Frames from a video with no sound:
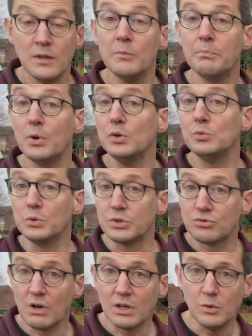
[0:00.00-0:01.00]
The boot will
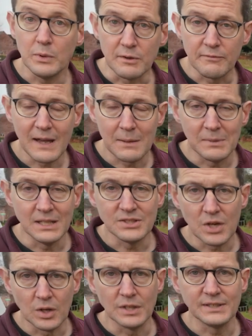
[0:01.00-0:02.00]
struggle with a family's
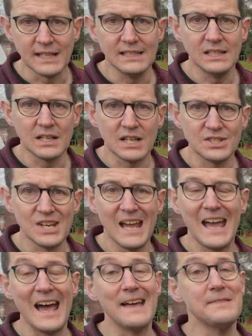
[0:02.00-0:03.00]
holiday luggage,
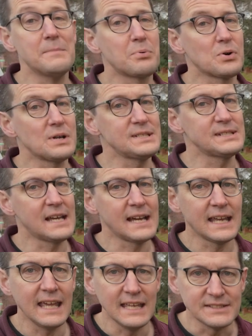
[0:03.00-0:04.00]
and the price
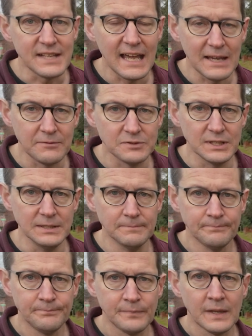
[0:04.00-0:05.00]
tag is hefty.
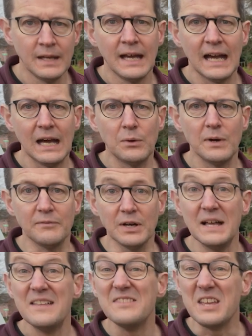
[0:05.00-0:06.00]
However,
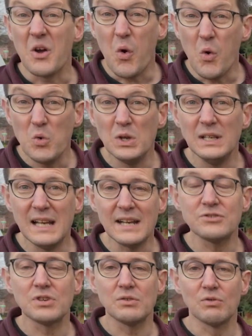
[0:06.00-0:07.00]
the
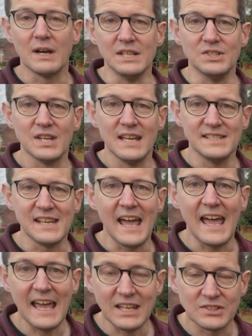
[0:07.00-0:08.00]
all-electric range is
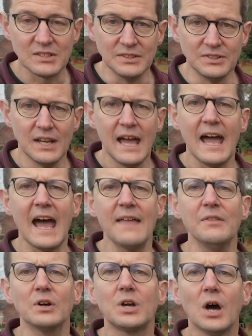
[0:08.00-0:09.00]
excellent
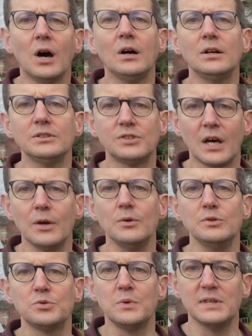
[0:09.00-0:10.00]
and the car
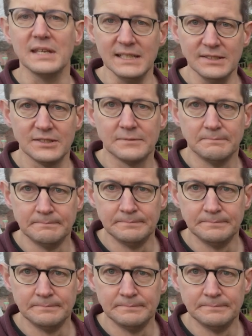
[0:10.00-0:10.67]
tows with ease.